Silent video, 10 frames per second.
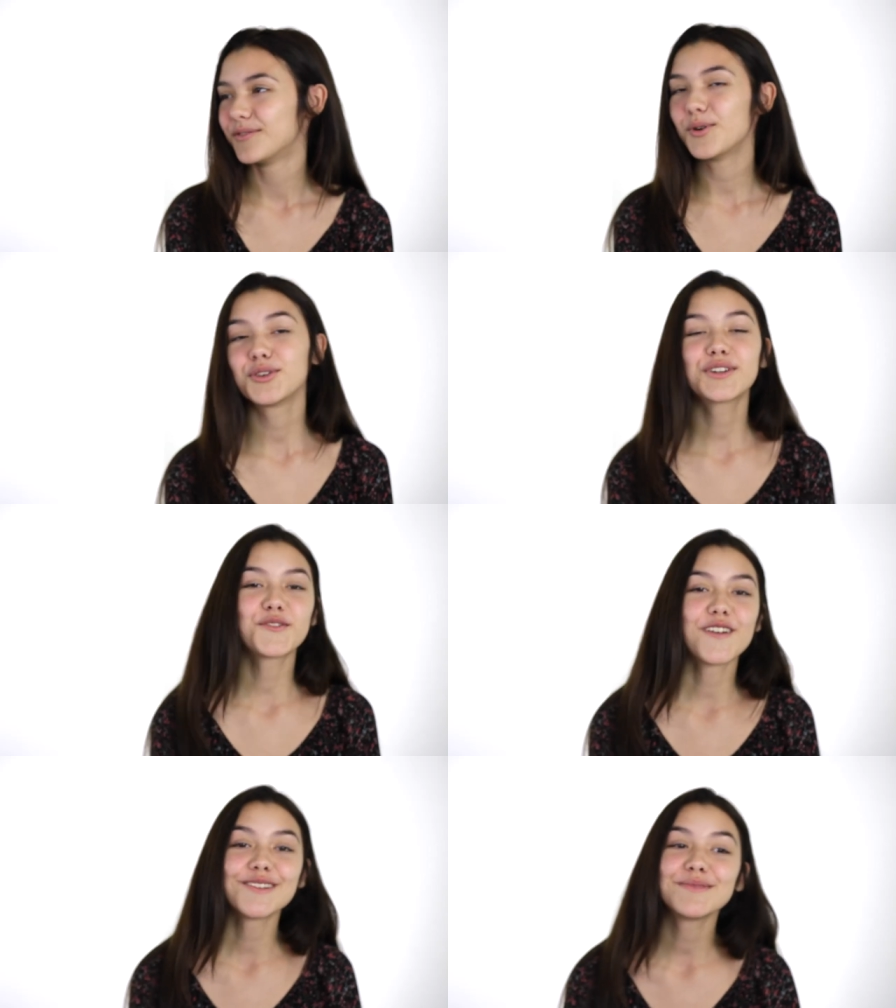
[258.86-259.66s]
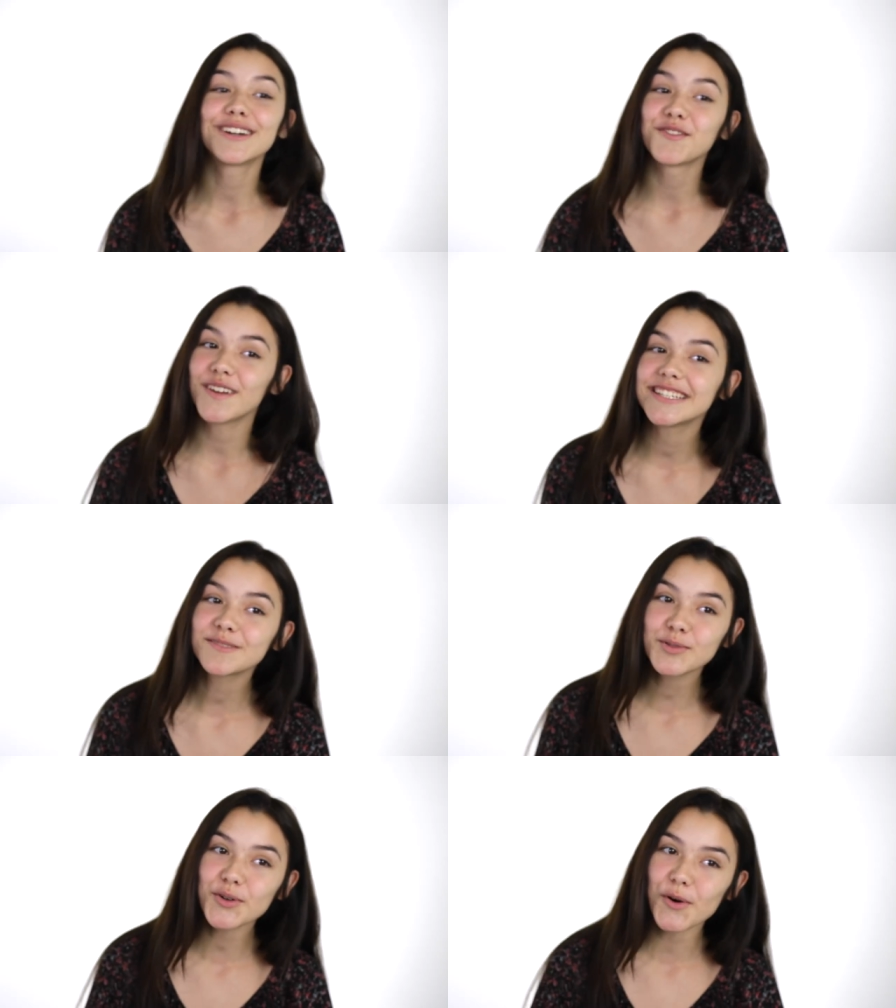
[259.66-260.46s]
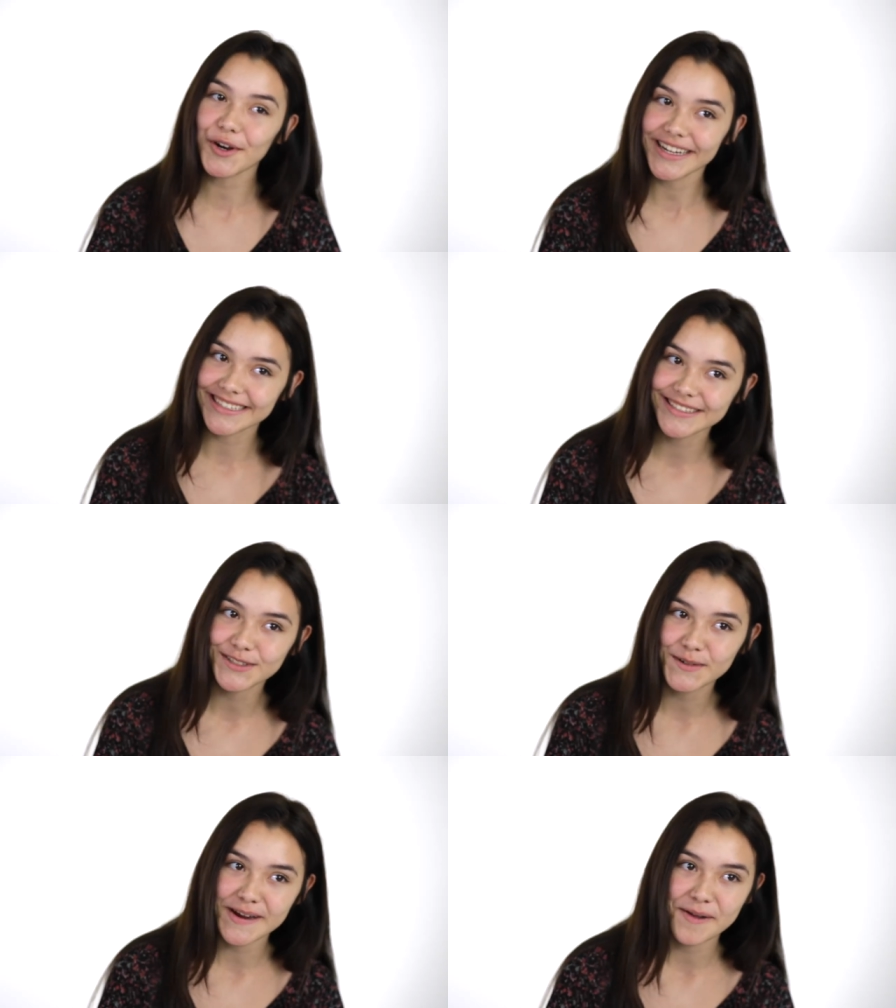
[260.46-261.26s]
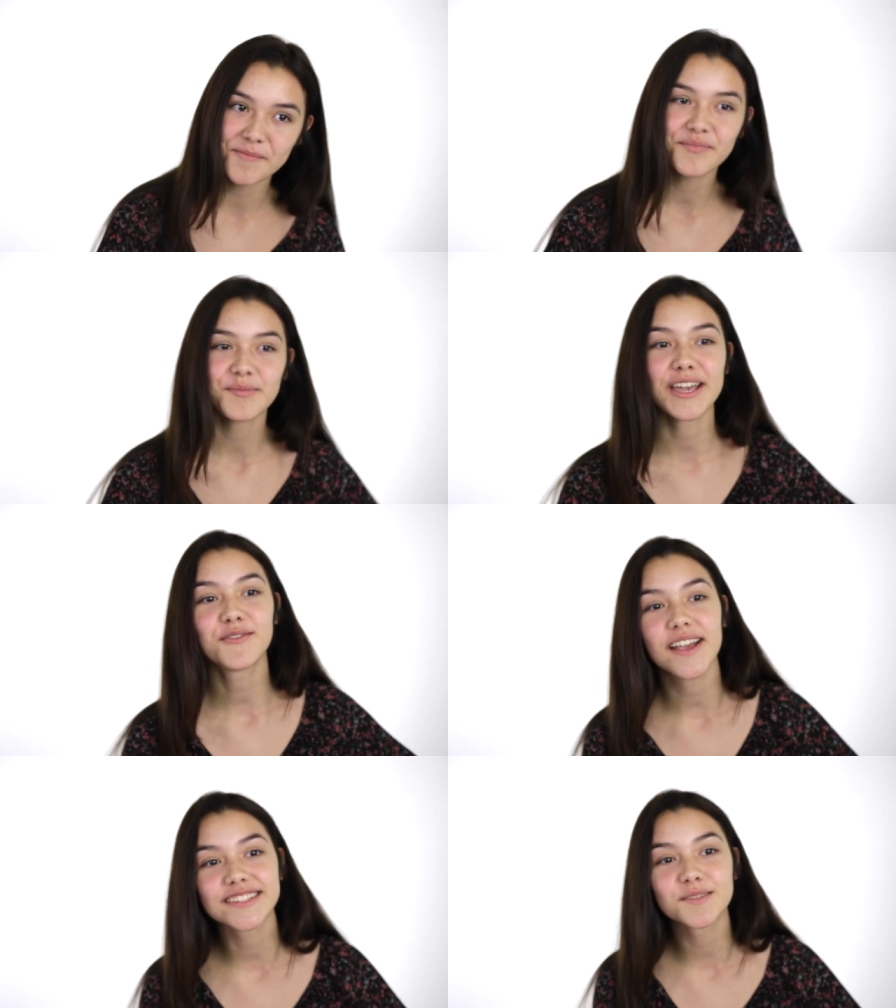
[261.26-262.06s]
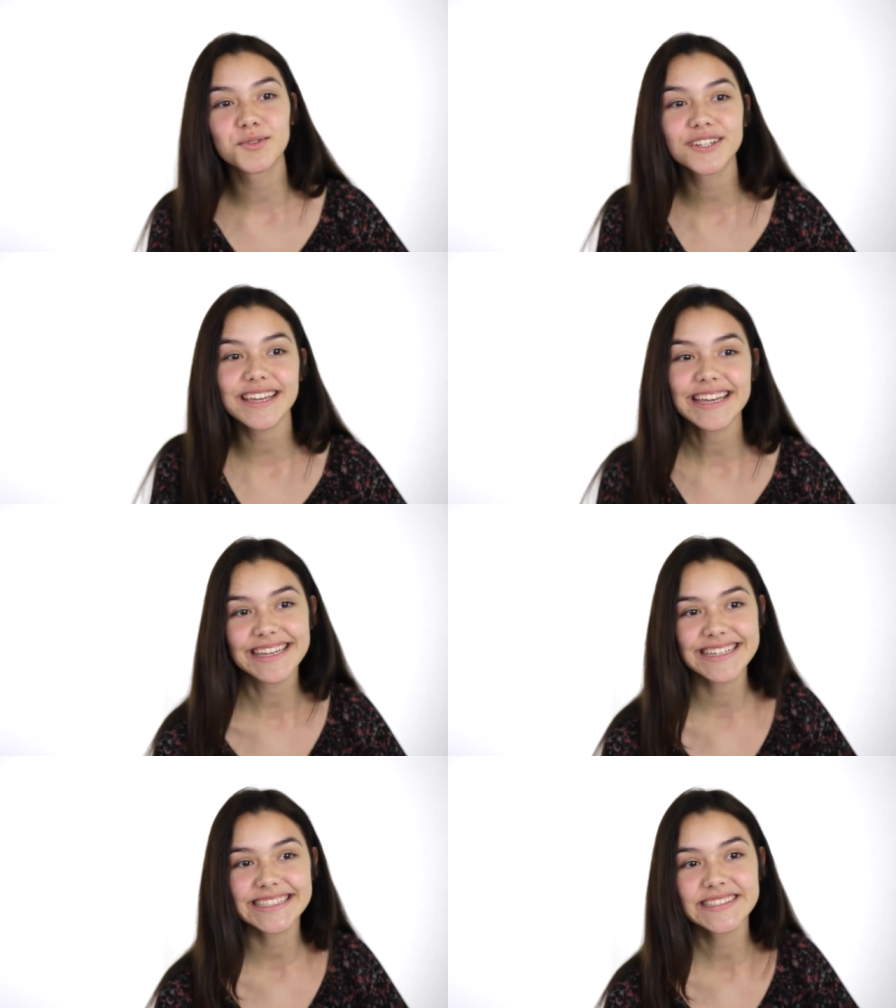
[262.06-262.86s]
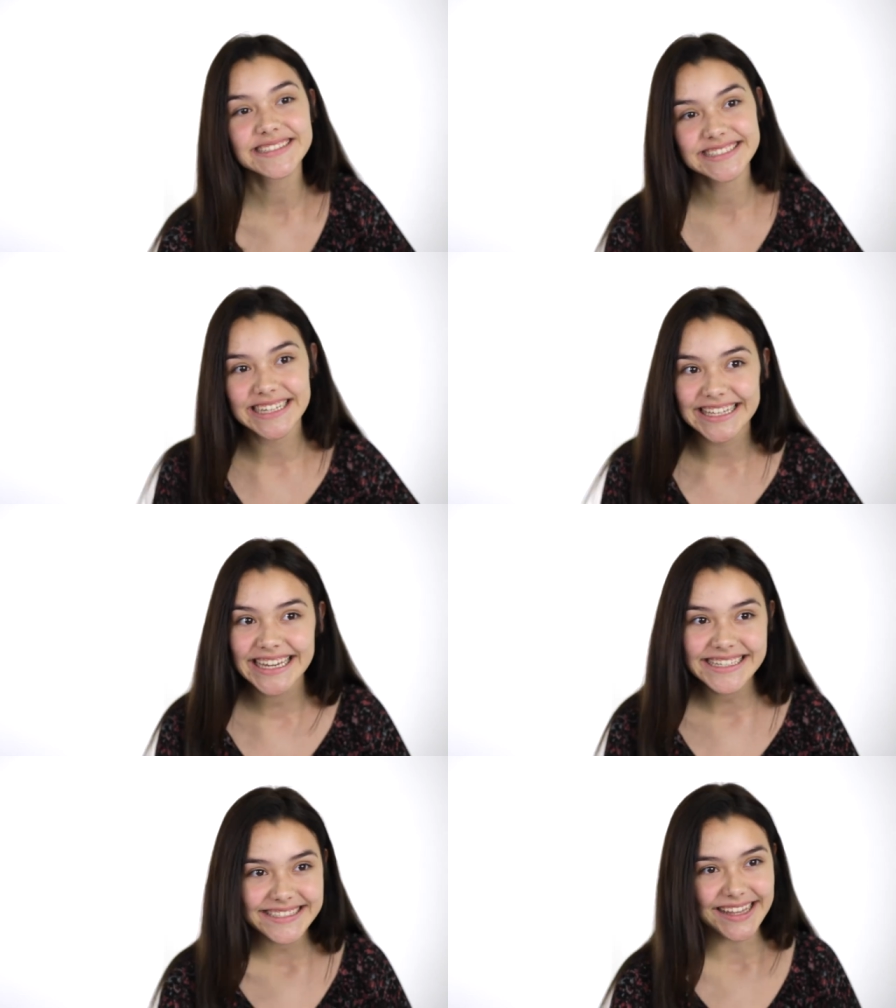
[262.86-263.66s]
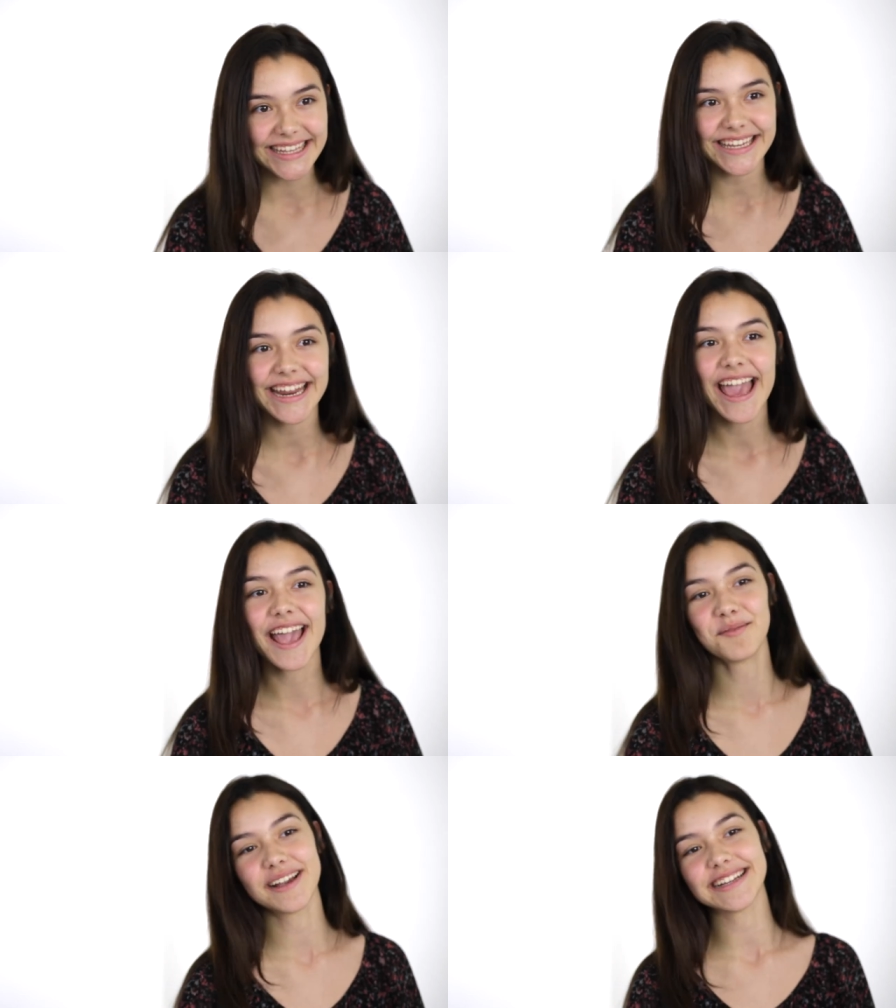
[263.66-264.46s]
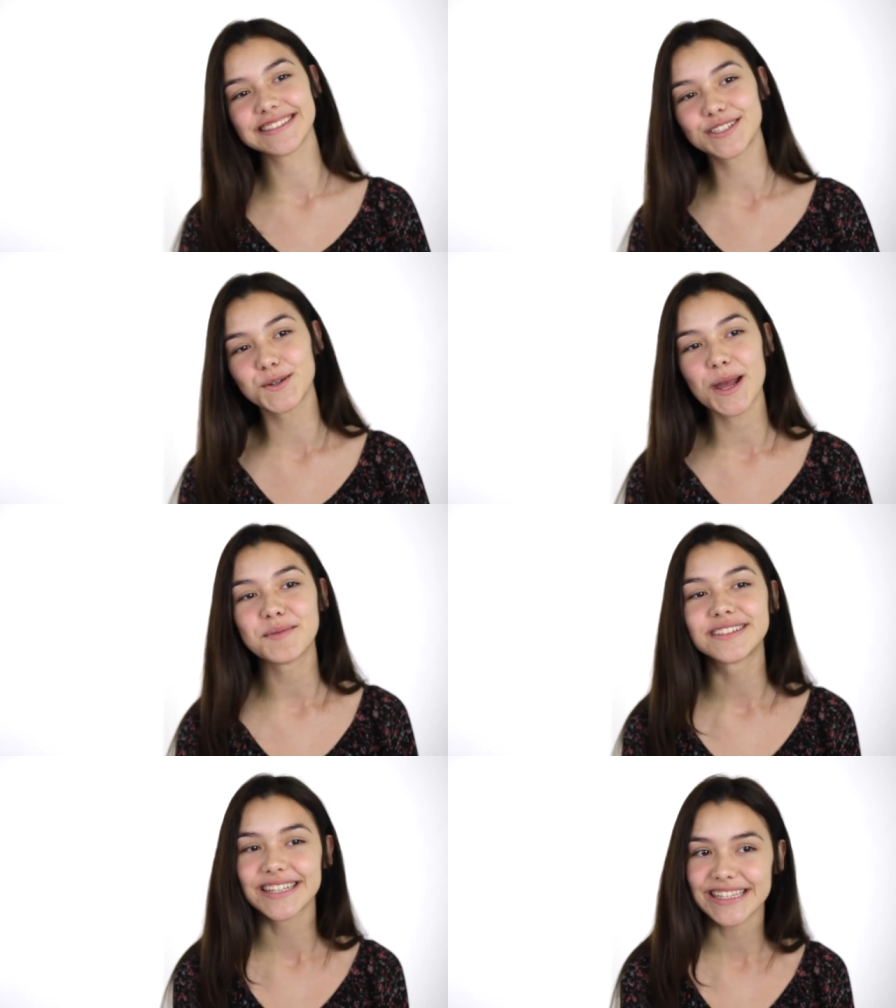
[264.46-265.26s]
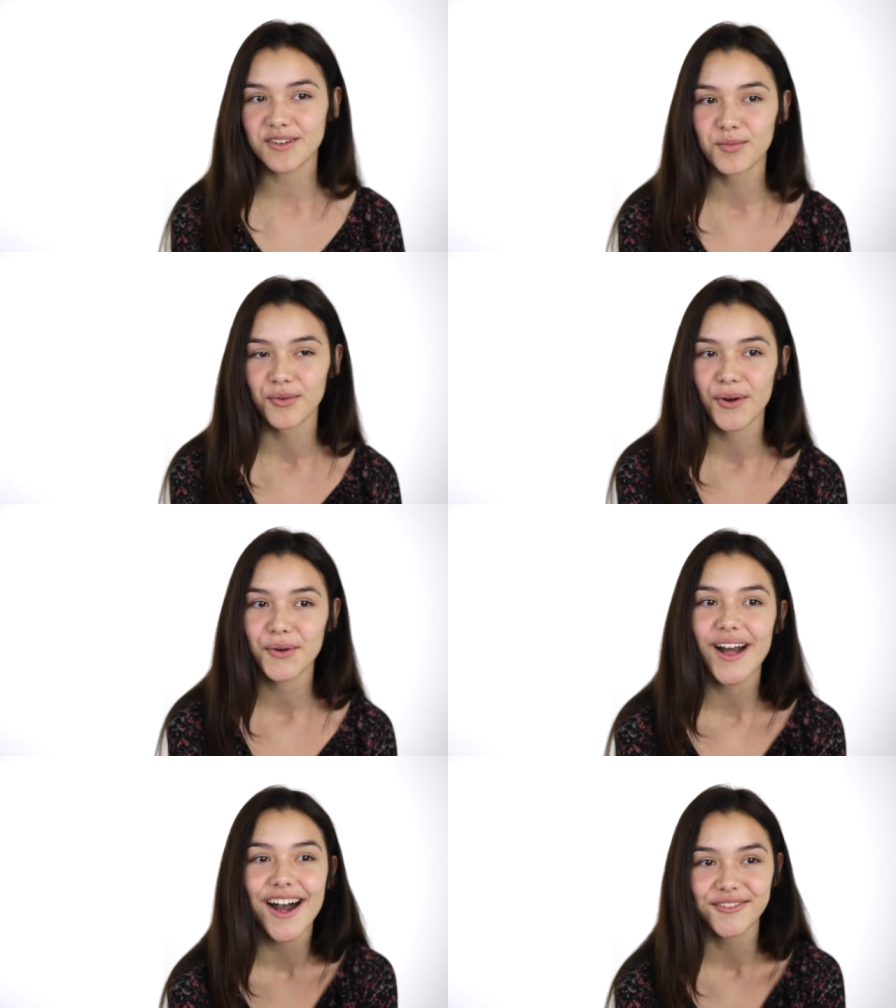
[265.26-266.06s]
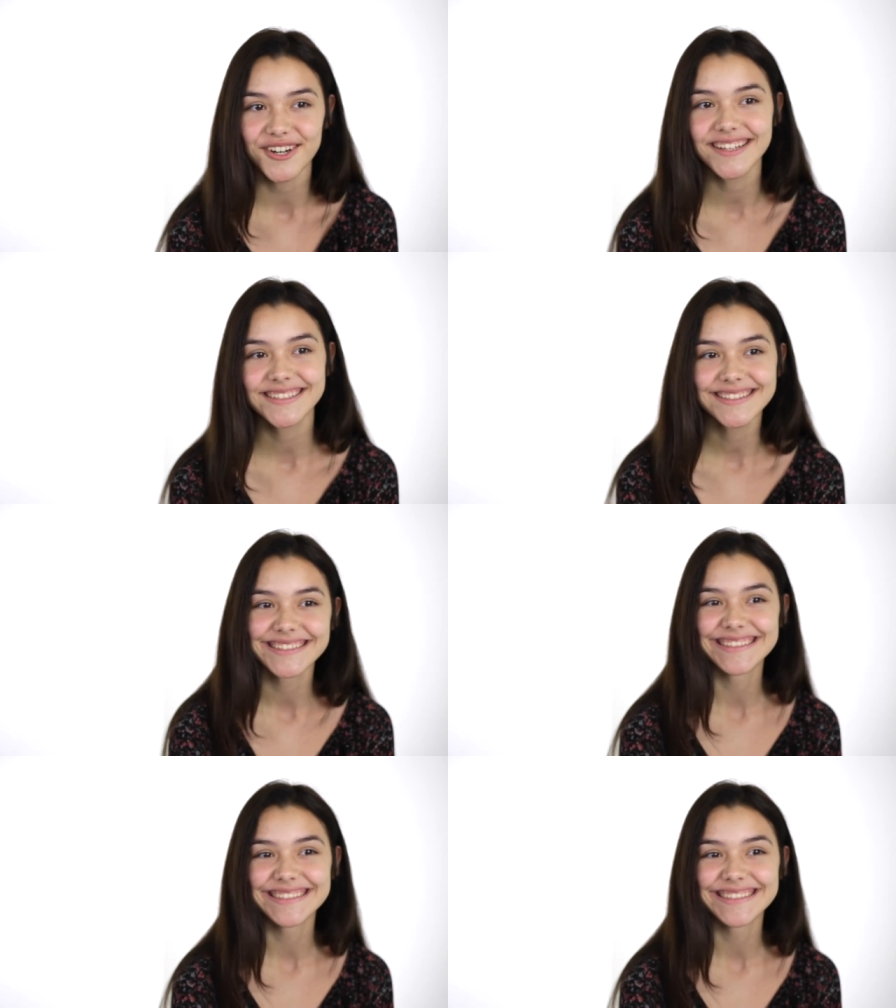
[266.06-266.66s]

Well, you could find me on Facebook or Instagram. My Facebook is Celine Celine, and my Instagram is Celine Baroto Alvarez.